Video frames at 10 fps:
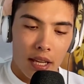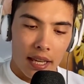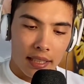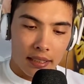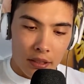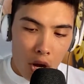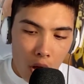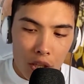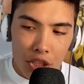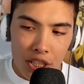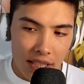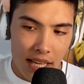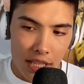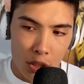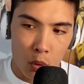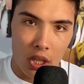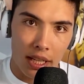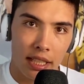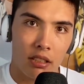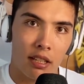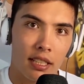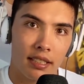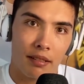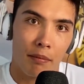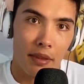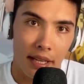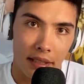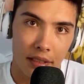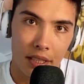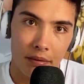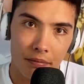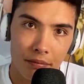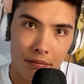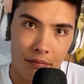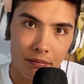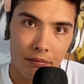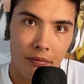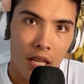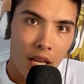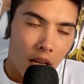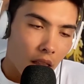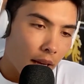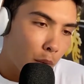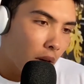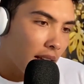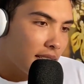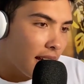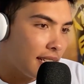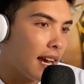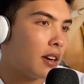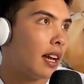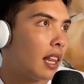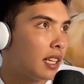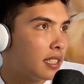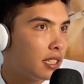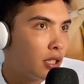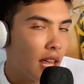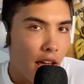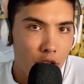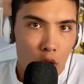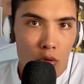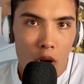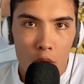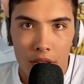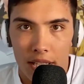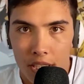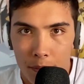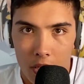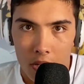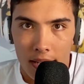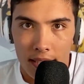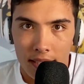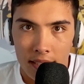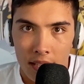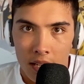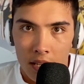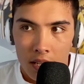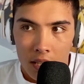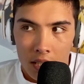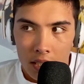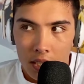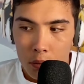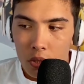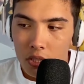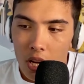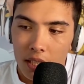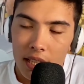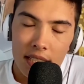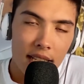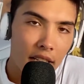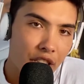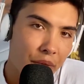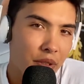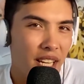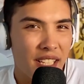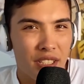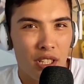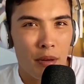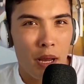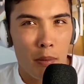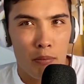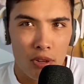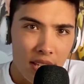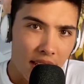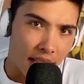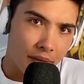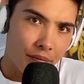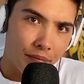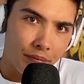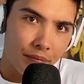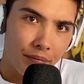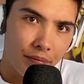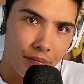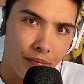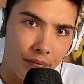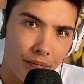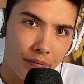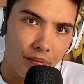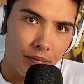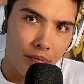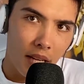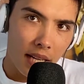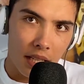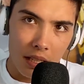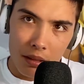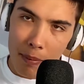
acknowledging that you are ignorant to some things. Like when I sat down and I listened to that Joe Rogan experience, he was talking to this guy, James Nestor, about breathing. And in the